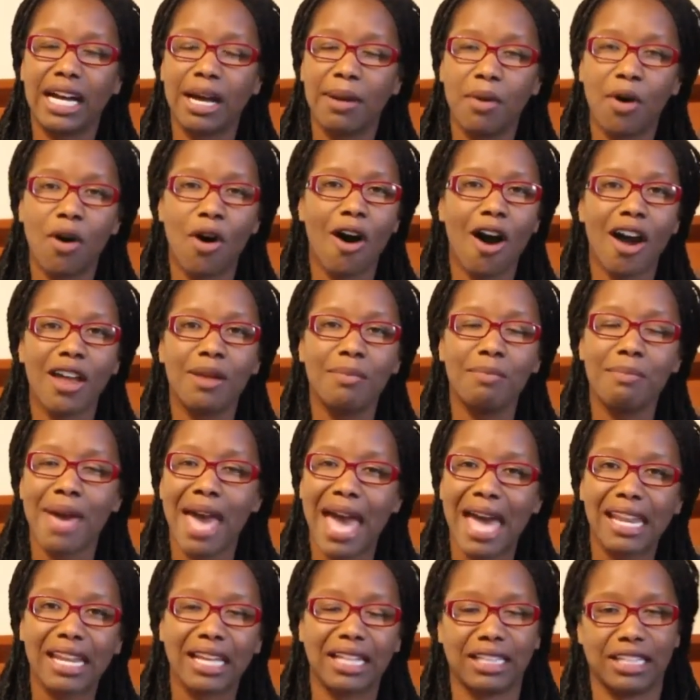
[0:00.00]
come
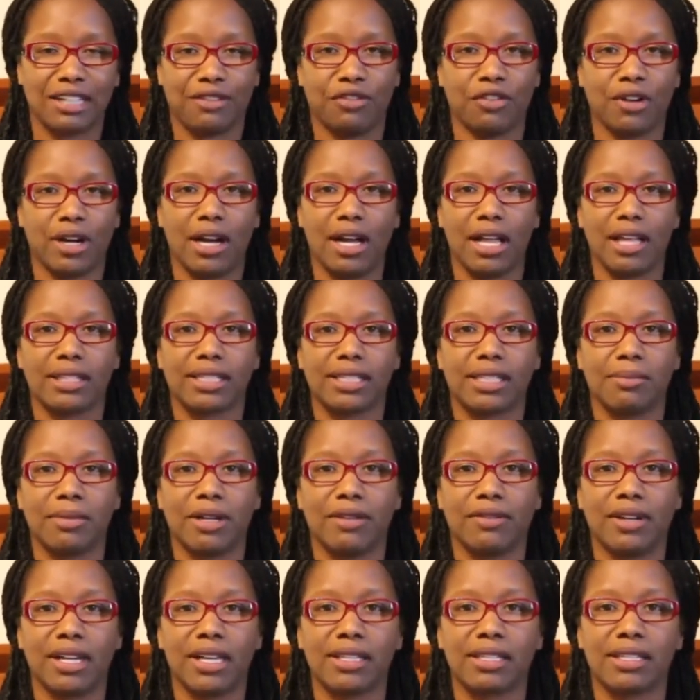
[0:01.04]
automatically for some
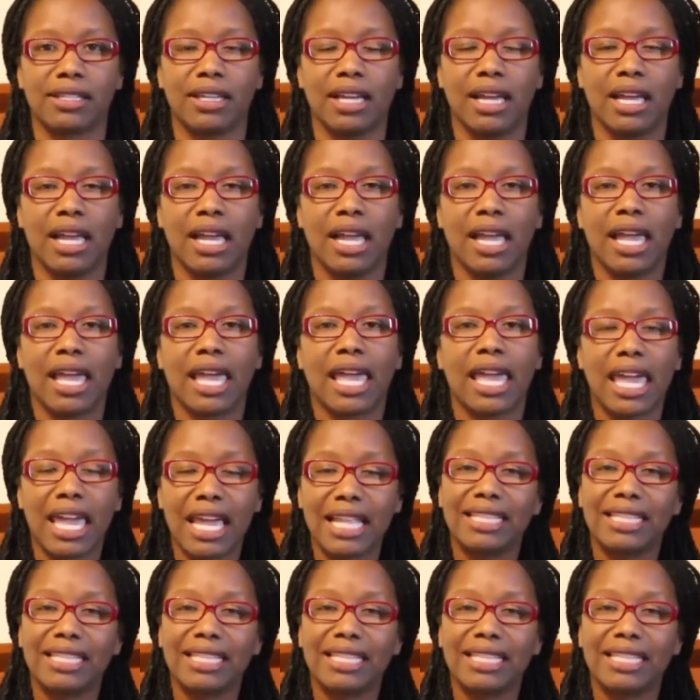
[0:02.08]
of us.